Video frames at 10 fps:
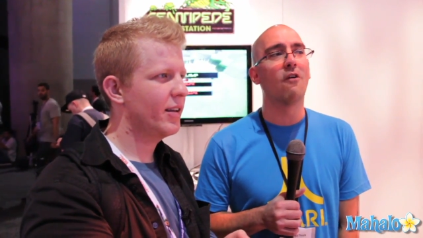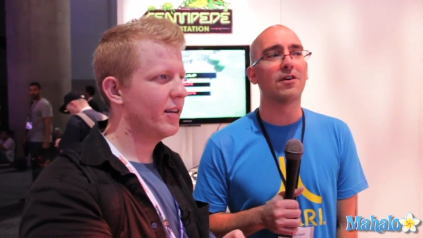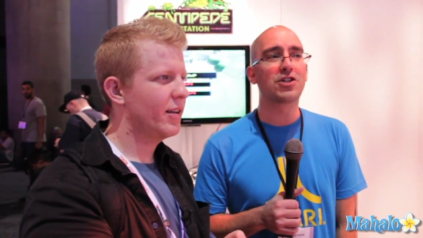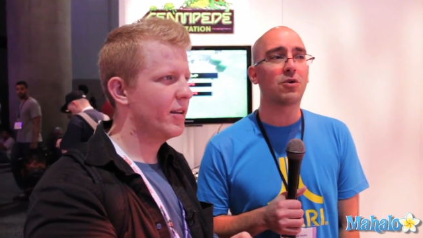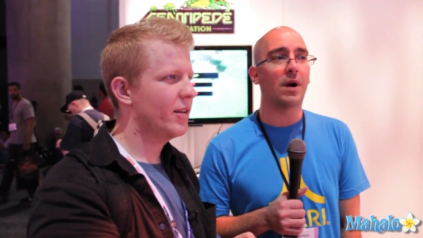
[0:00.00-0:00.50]

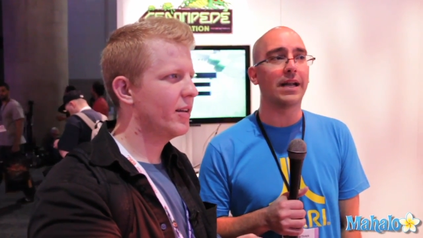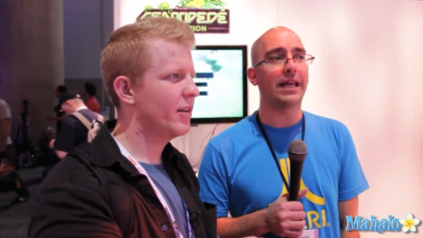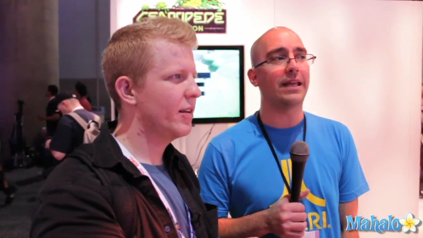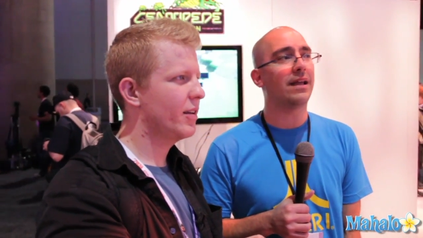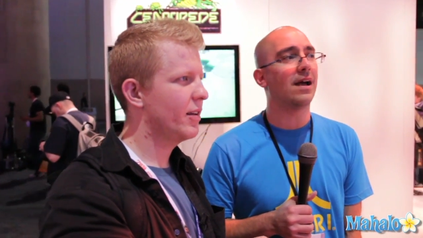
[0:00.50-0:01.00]
Speaker 1: over
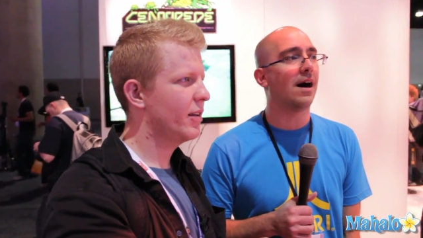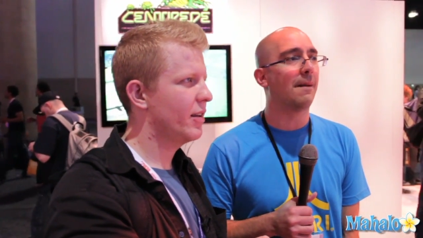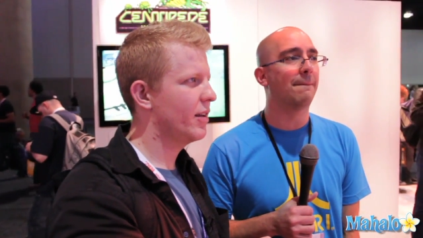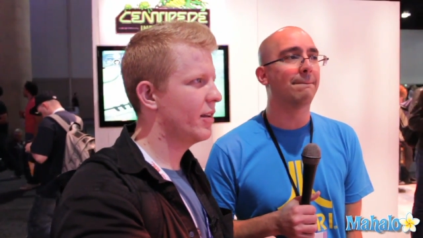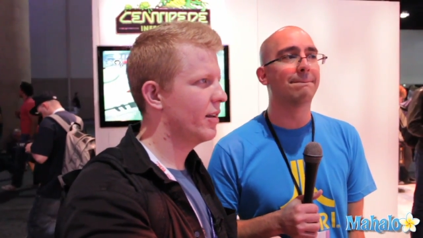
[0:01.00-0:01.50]
20, um,
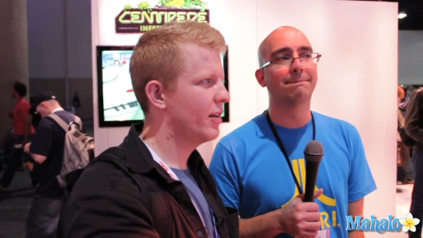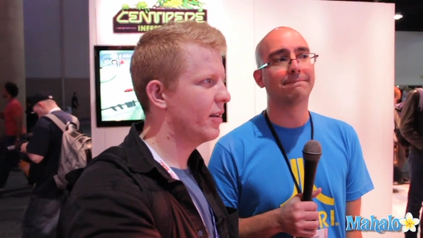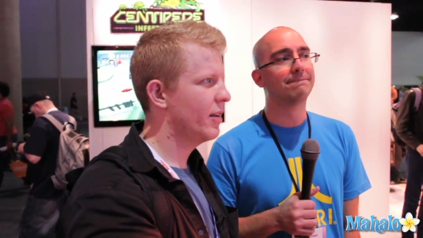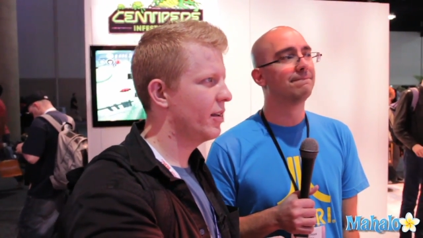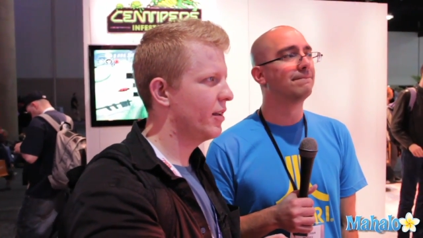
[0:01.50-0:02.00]

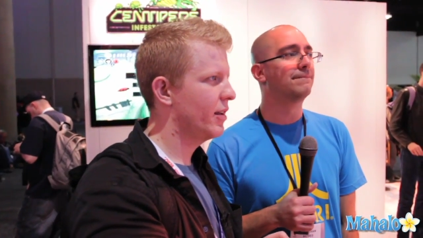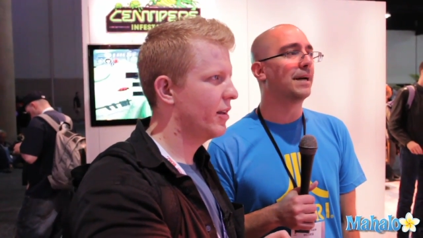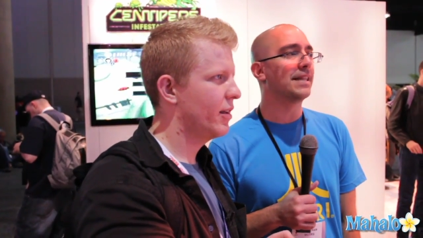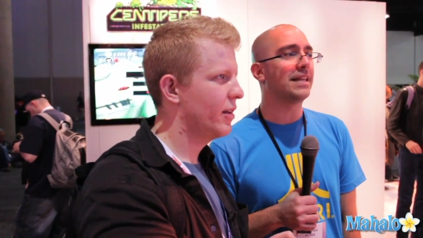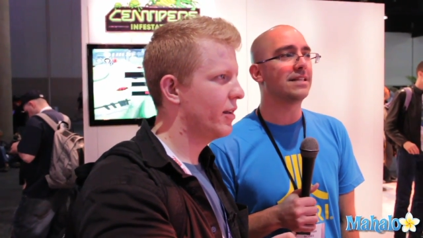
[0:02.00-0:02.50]

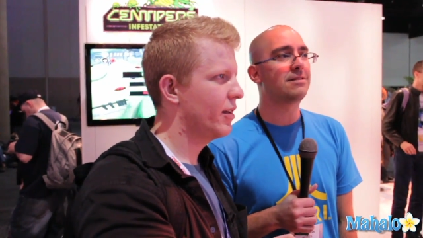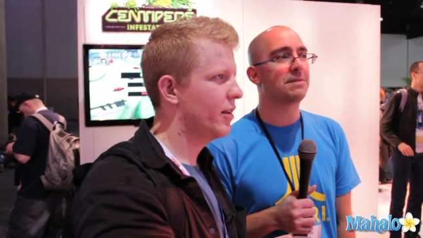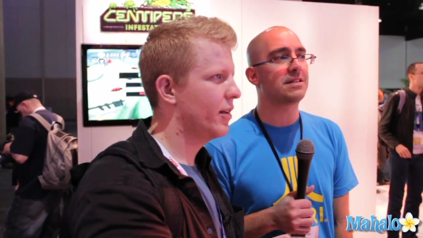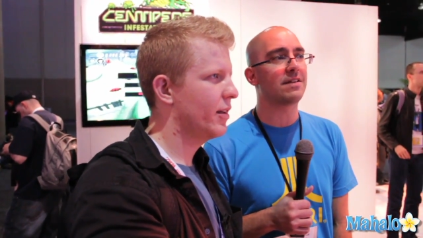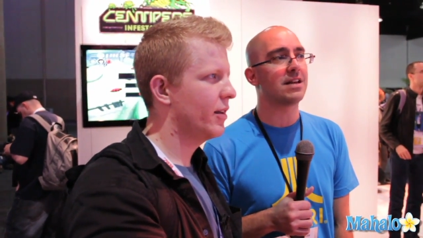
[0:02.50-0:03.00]
but the
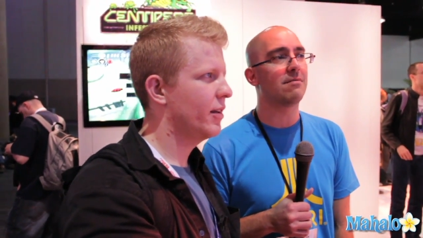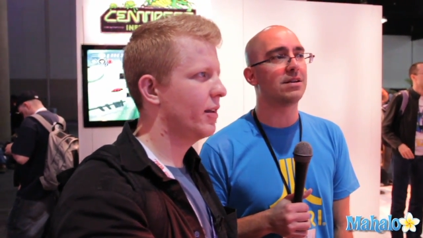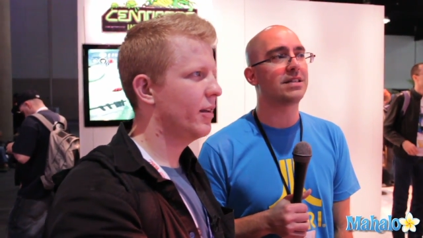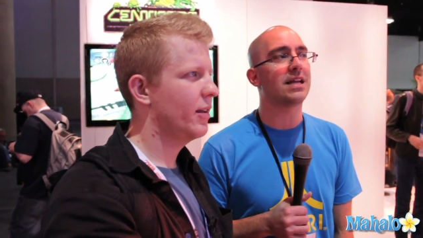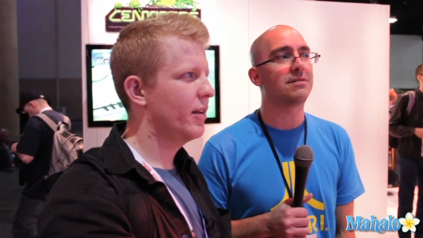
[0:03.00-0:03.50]
specific number
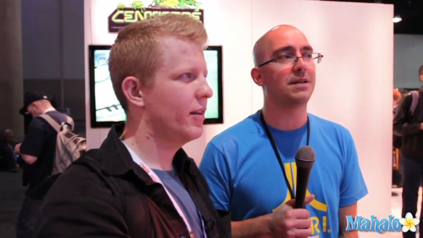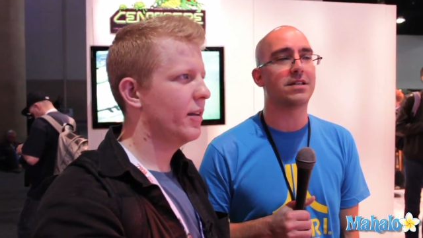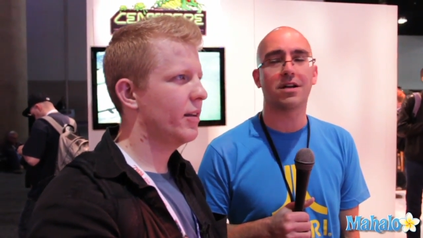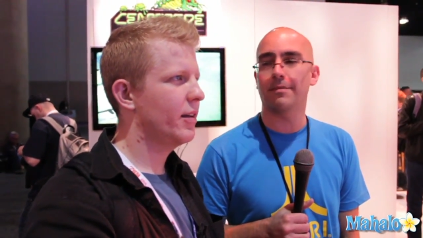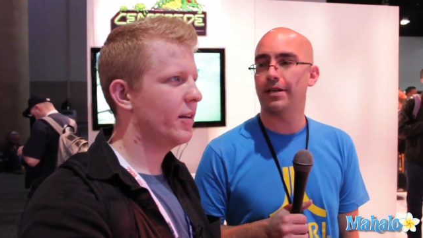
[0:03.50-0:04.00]
is yet to be
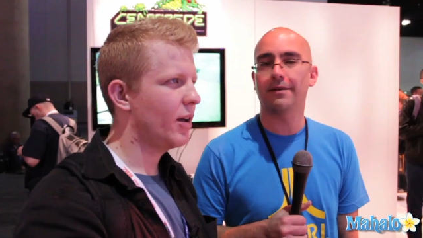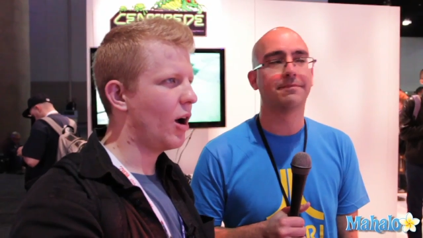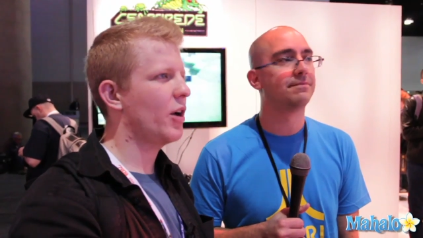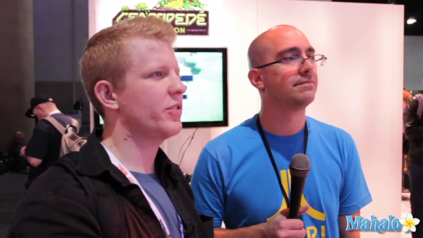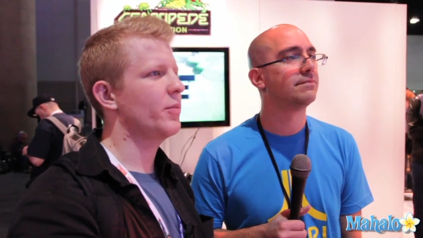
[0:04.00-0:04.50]
determined.
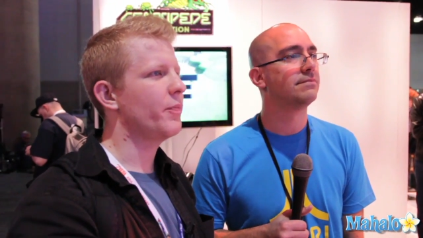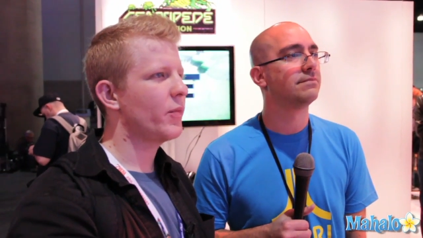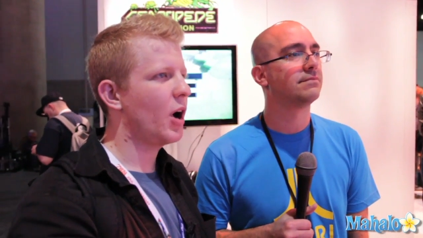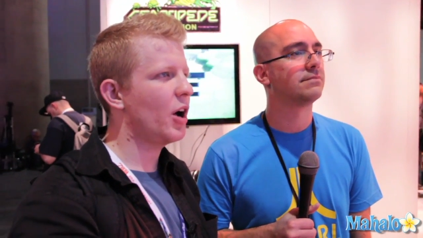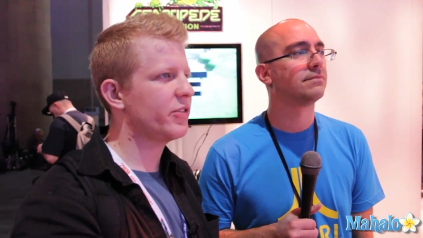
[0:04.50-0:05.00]

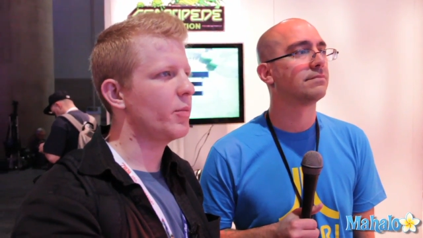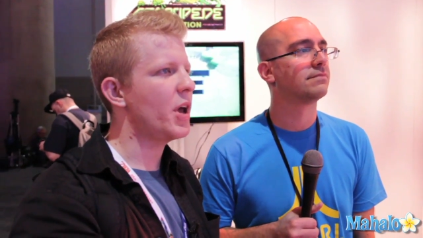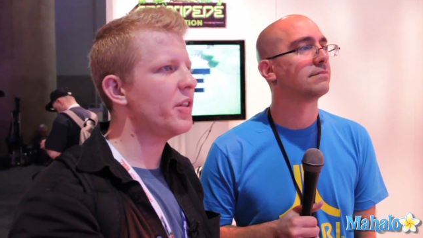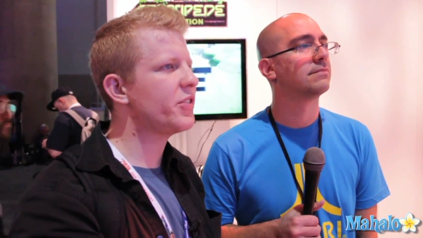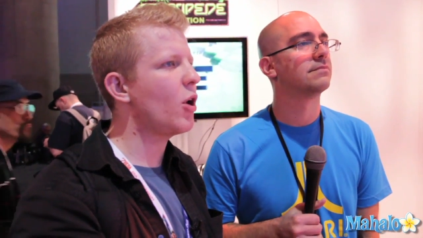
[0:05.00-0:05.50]
Awesome, awesome.
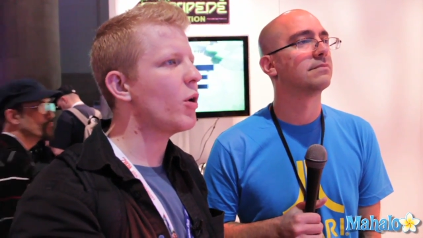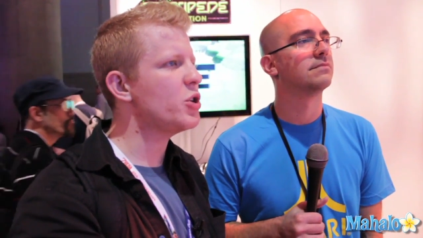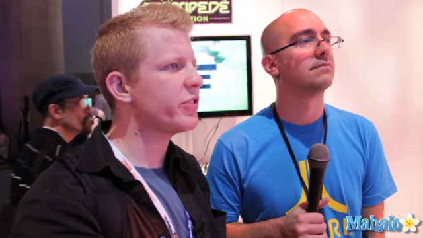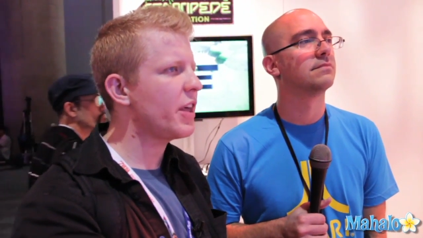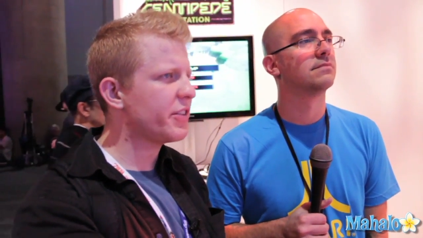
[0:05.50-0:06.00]
And so
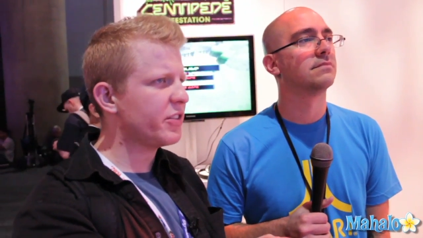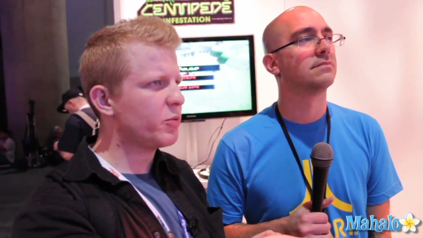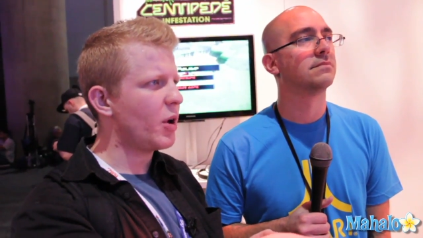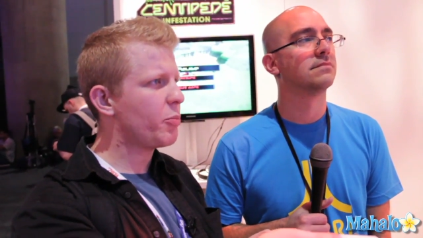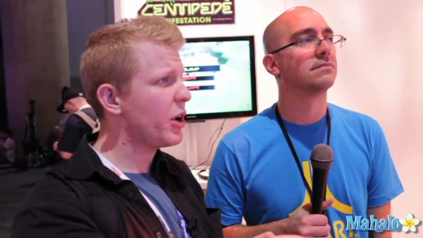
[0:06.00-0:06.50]
you
Speaker 2: say this is
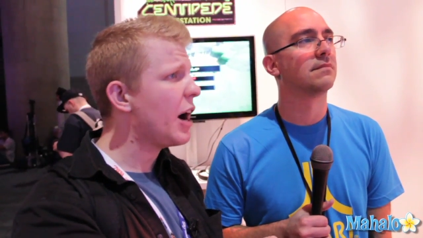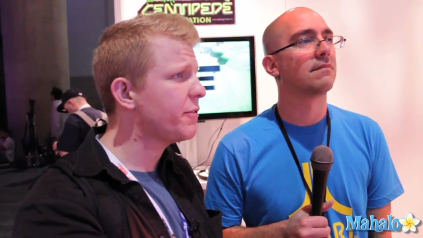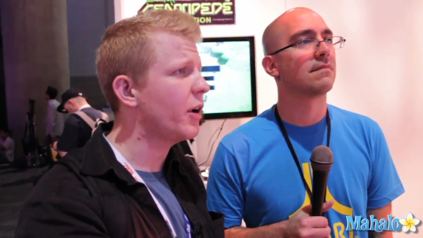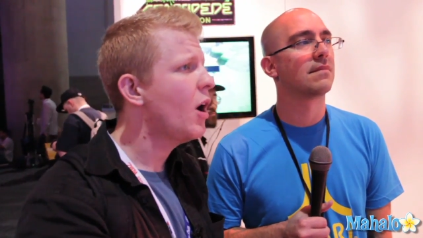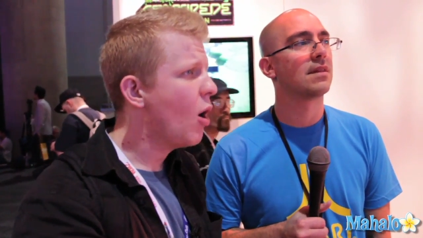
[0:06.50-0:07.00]
uh,
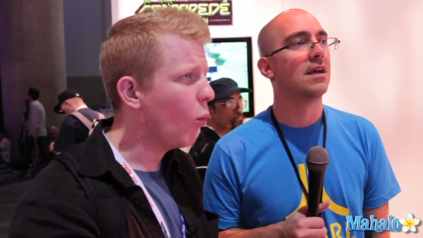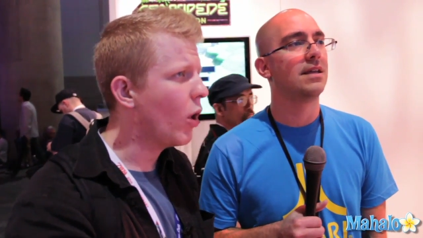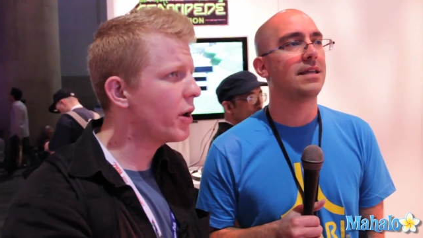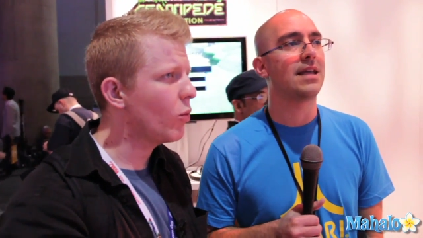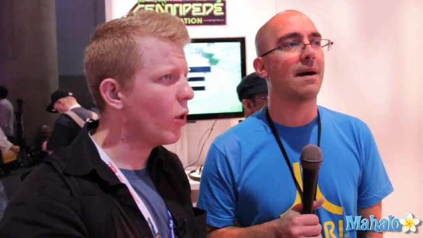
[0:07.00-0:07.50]
pre-alpha.
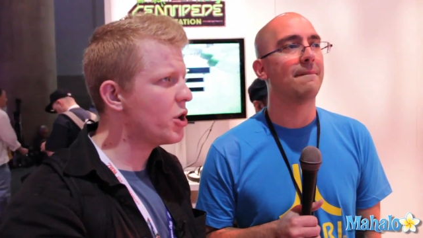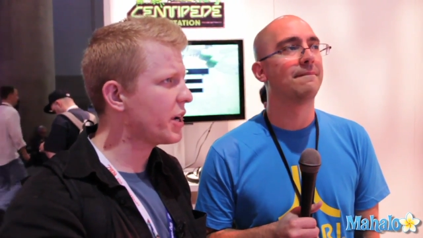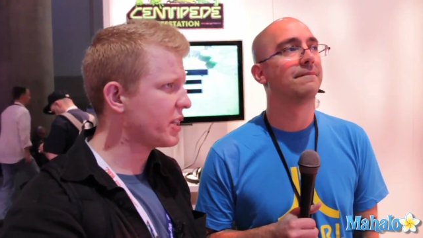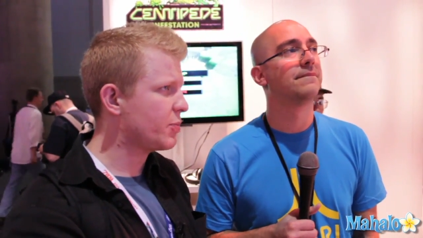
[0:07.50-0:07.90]
When, yeah. when are you guys